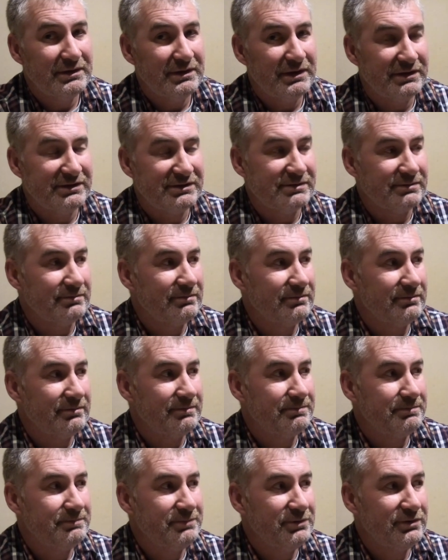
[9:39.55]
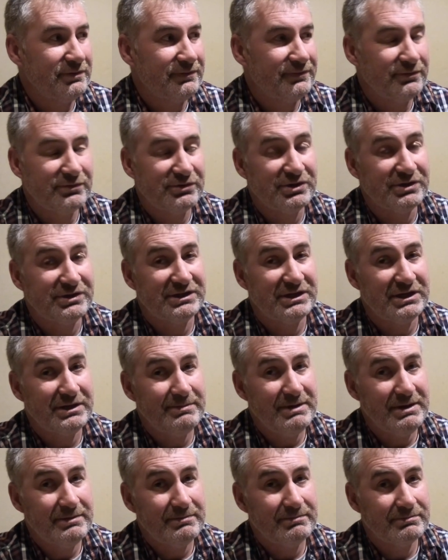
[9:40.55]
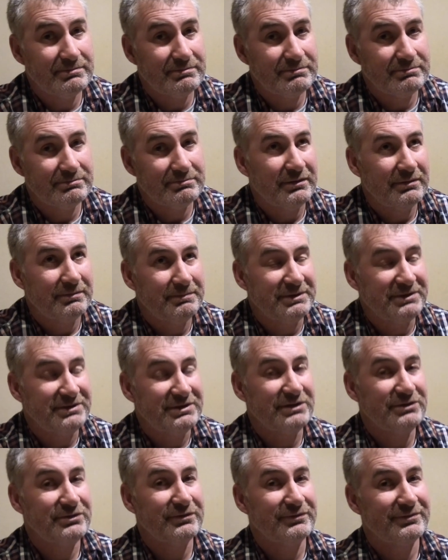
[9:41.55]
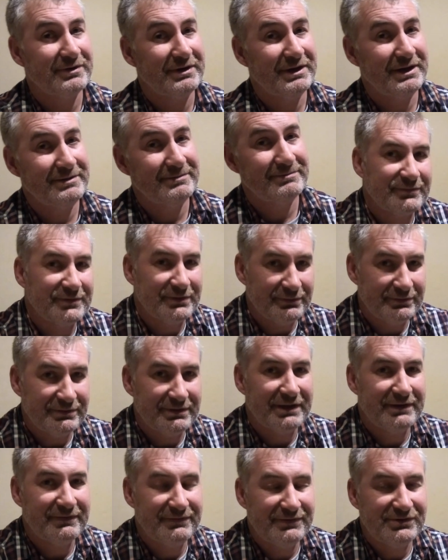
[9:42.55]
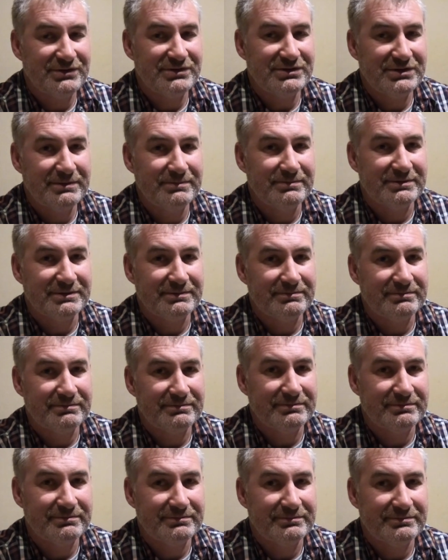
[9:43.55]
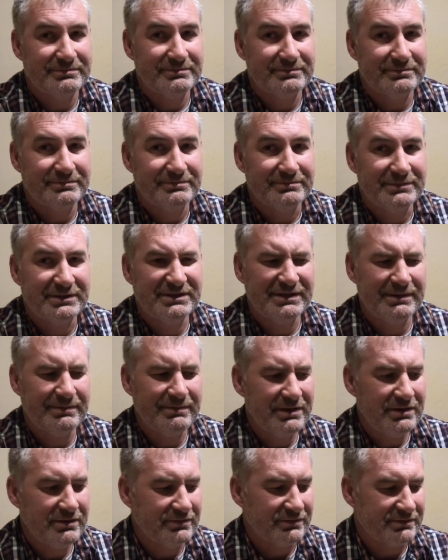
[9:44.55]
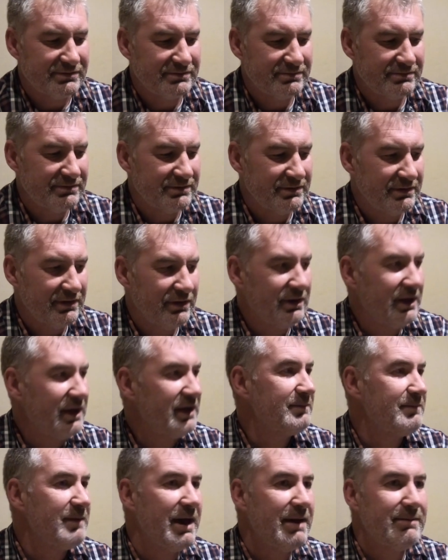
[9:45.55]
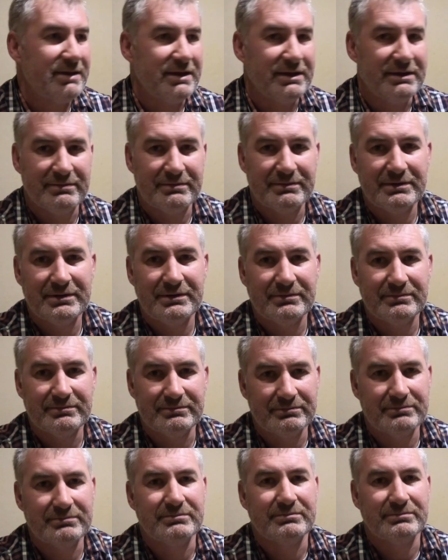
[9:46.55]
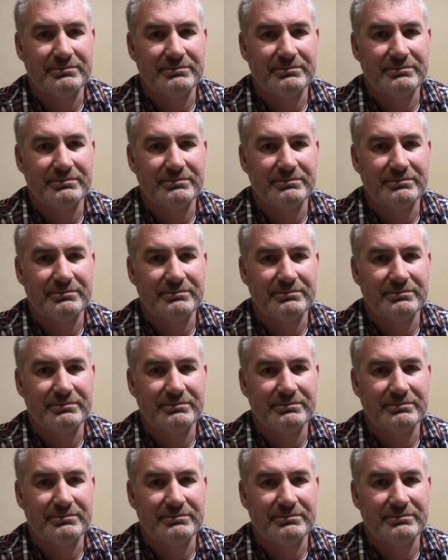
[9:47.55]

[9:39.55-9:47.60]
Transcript: got some beautiful sashimi, potato fry, glutard fish and chips, and something else. Oh, edamame. Edamame. Mm.